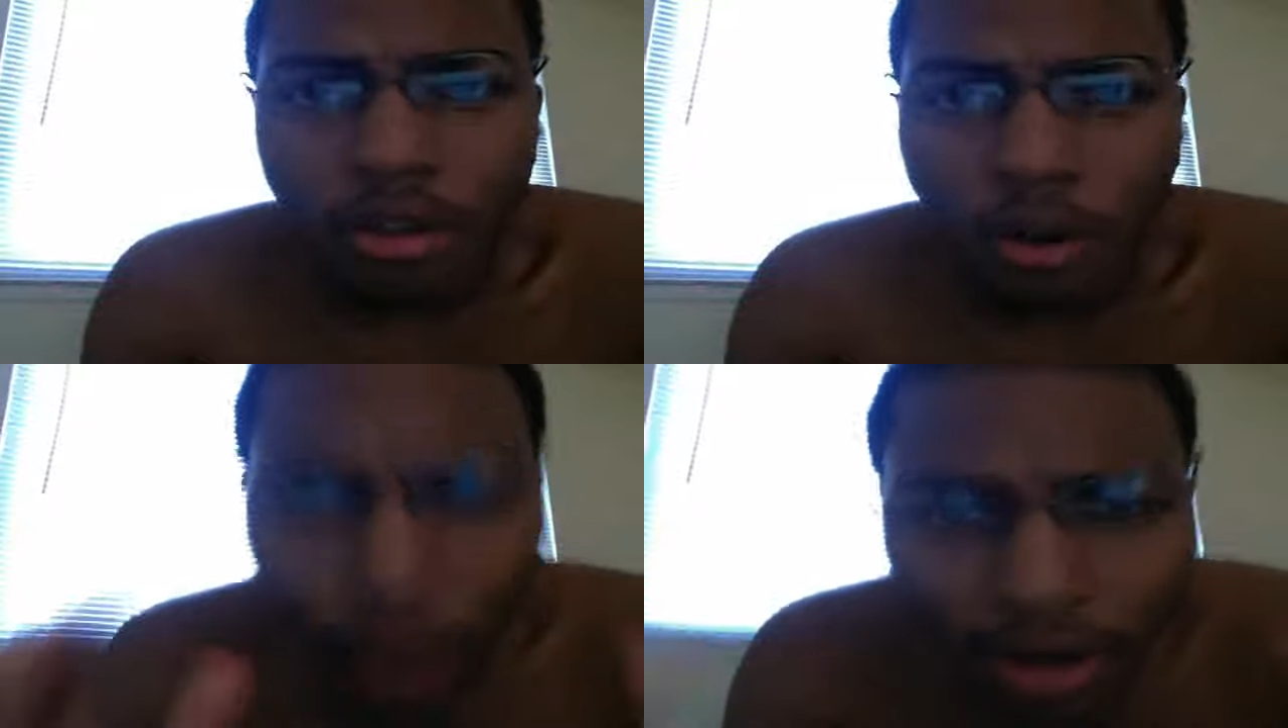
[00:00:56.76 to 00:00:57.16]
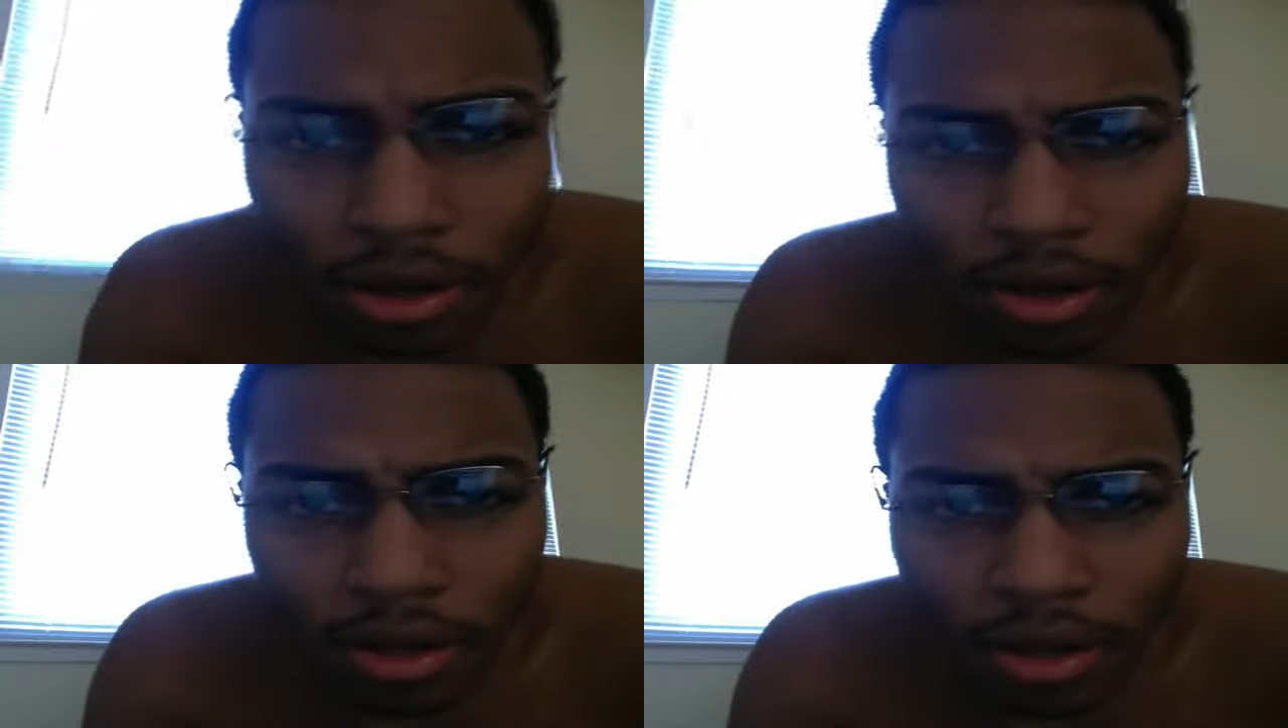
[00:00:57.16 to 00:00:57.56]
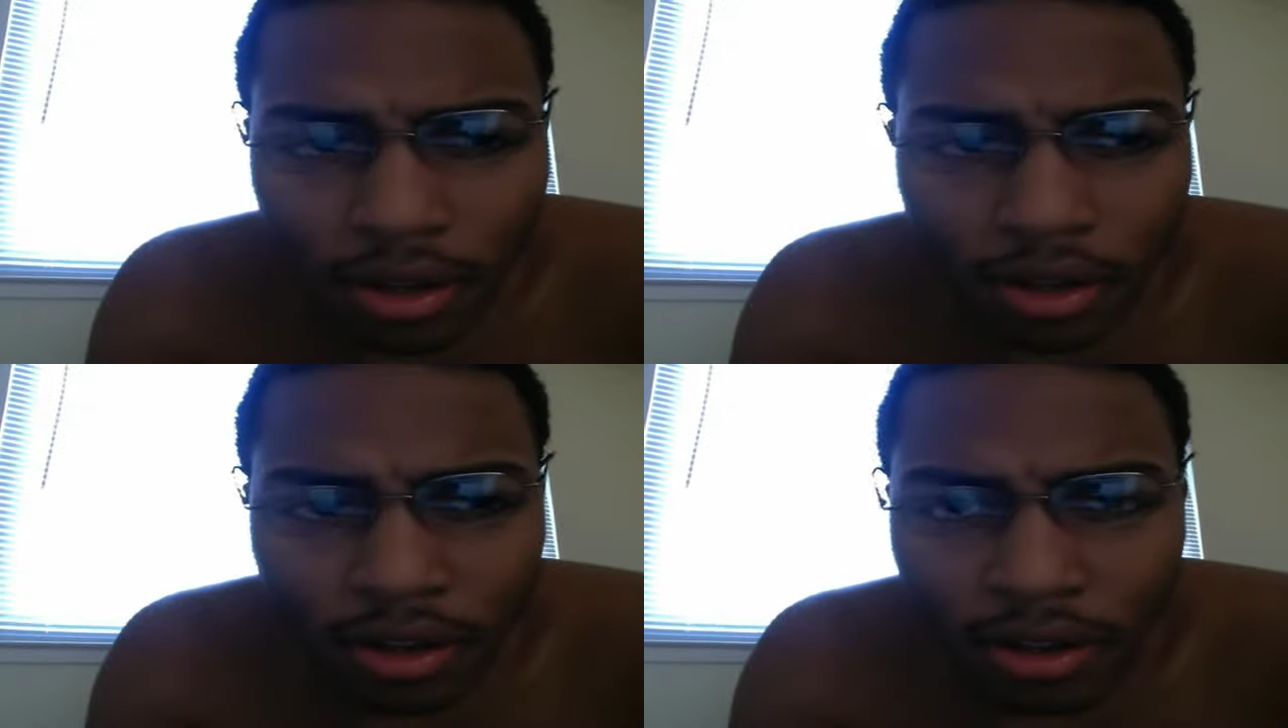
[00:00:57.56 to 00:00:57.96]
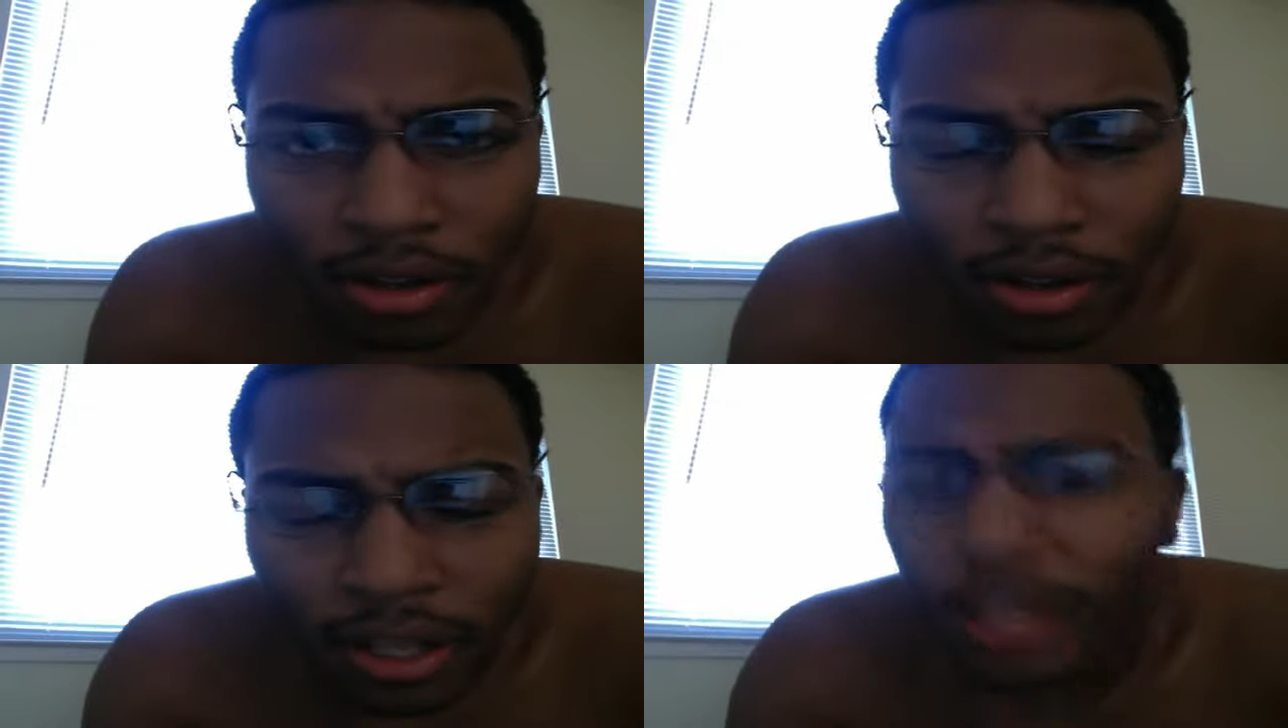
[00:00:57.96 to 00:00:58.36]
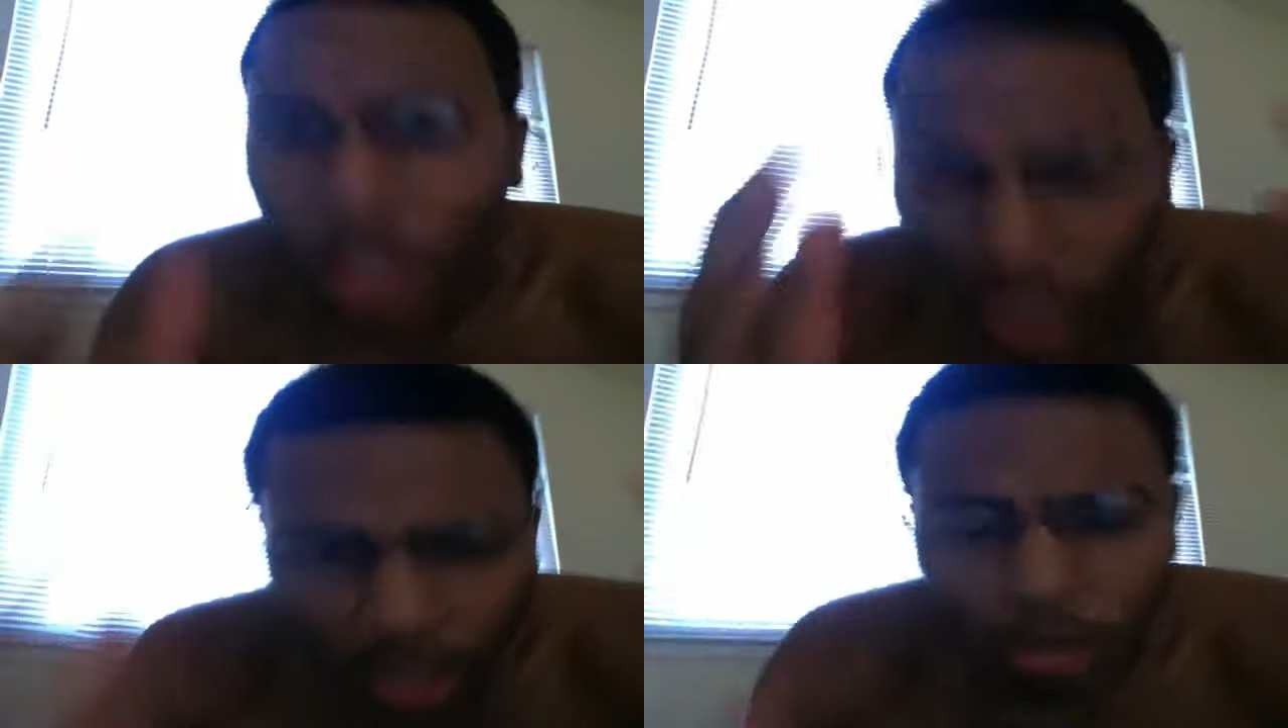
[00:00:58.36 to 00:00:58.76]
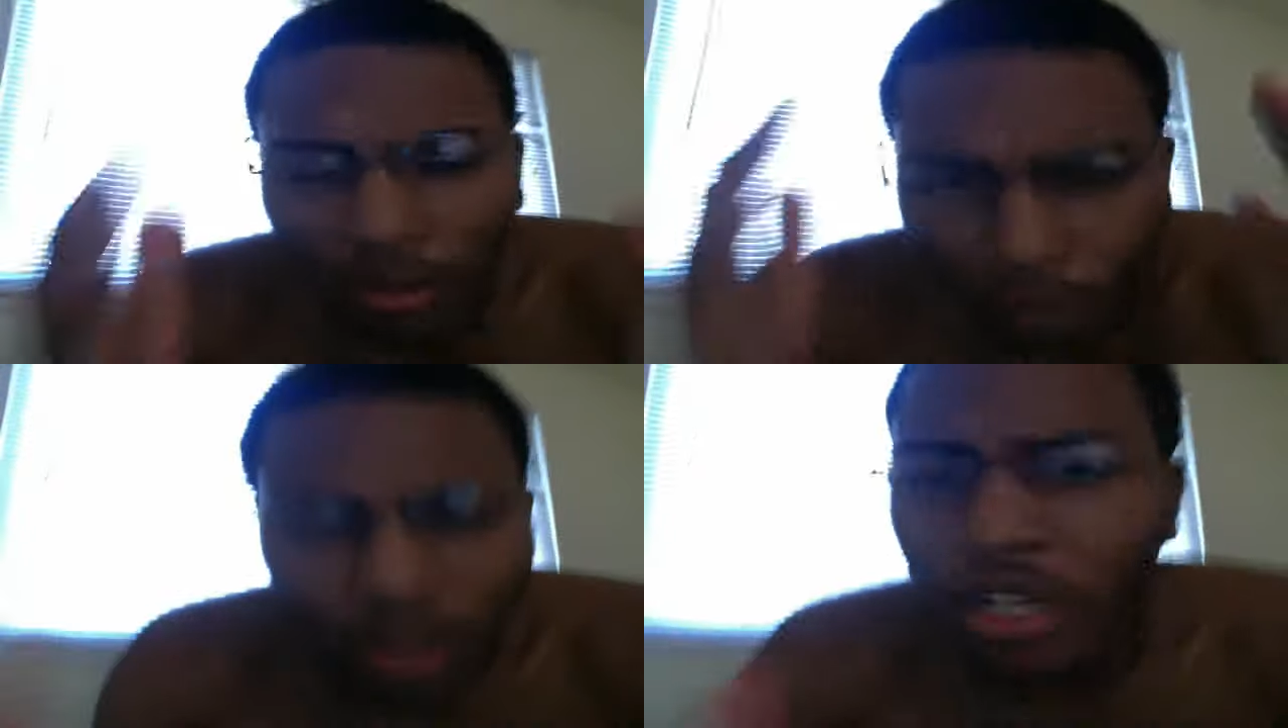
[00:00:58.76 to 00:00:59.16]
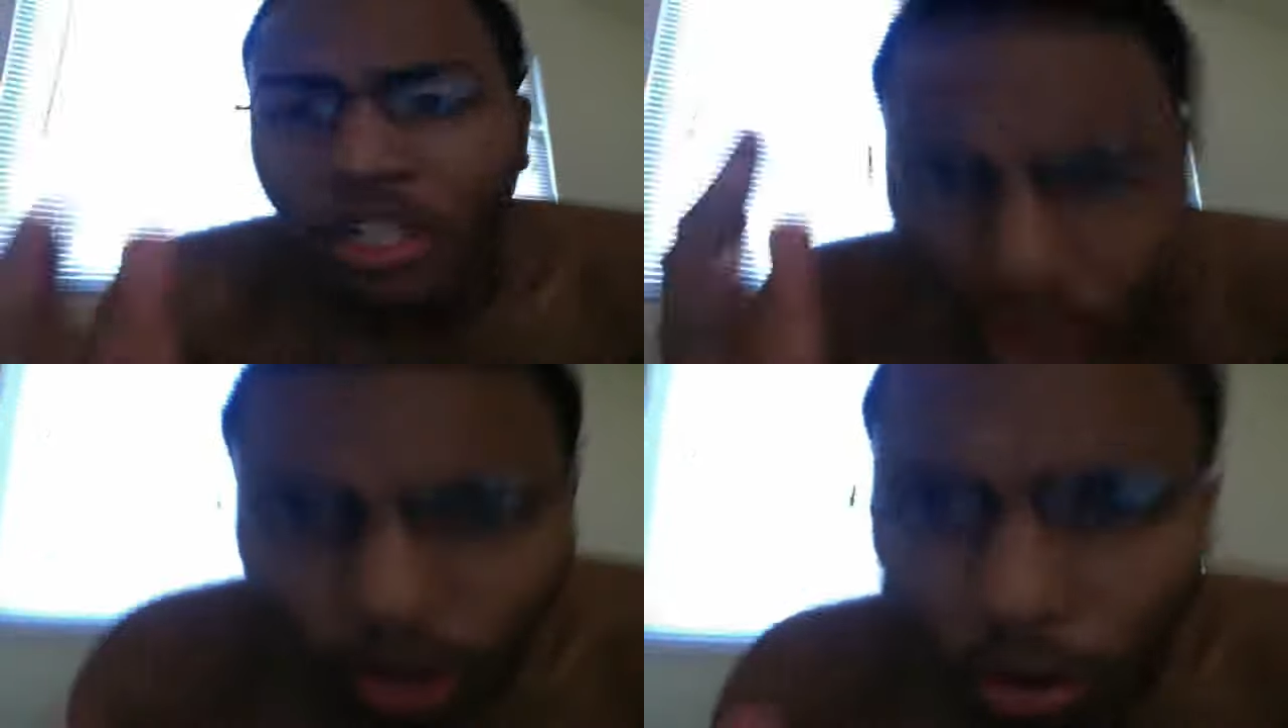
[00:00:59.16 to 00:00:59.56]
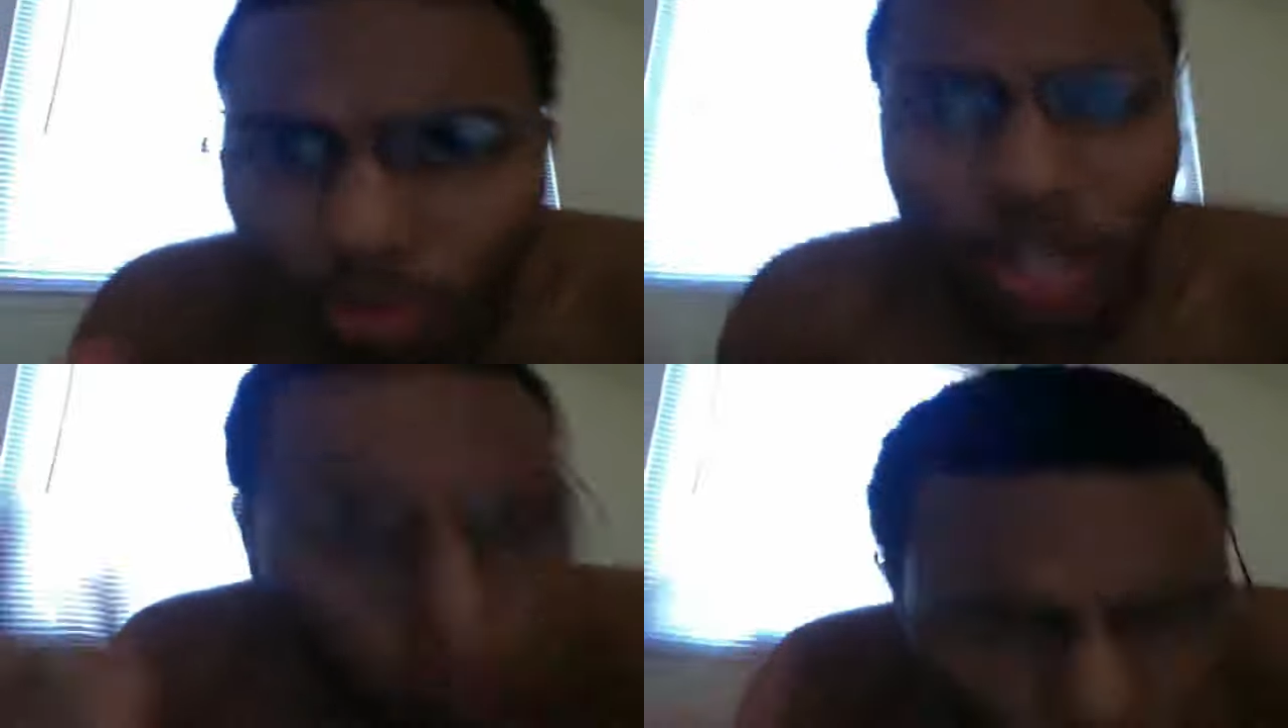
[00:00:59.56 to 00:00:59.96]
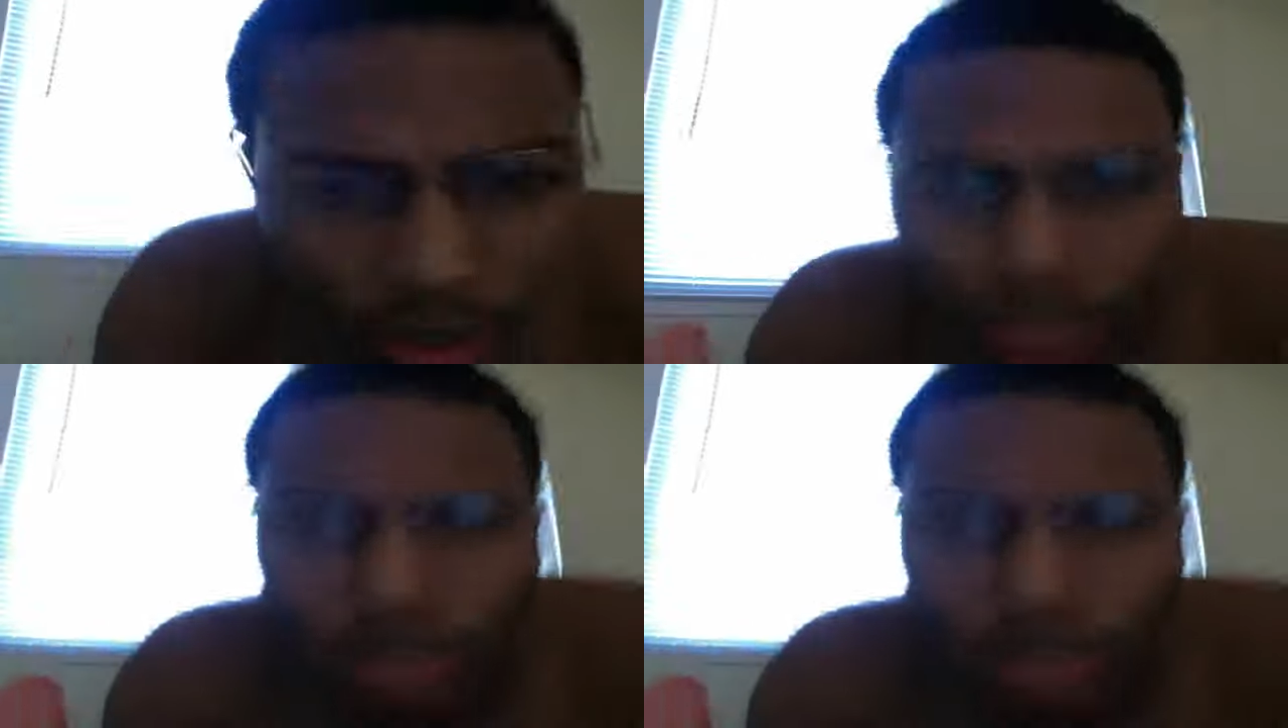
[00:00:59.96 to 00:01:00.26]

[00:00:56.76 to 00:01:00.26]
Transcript: Alright? It clearly fucking shows that he won.